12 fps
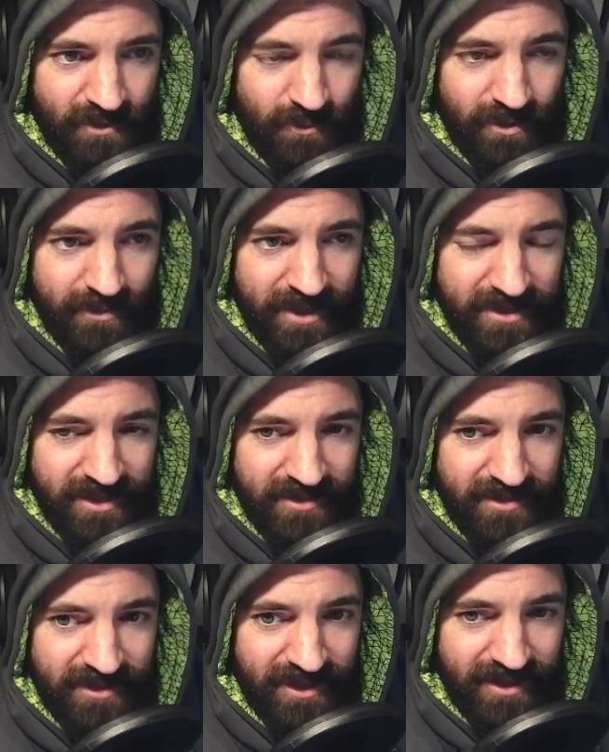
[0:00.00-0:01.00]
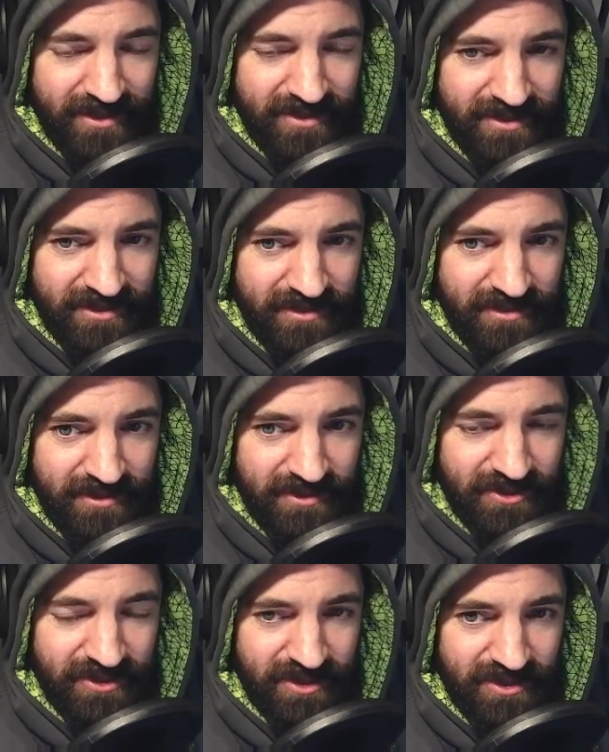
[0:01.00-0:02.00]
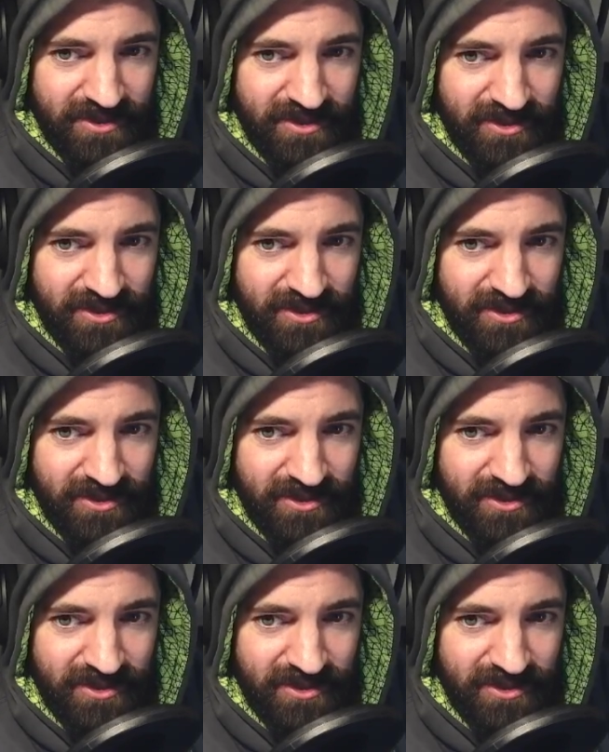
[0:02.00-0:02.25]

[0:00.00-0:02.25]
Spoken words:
We might take the ice just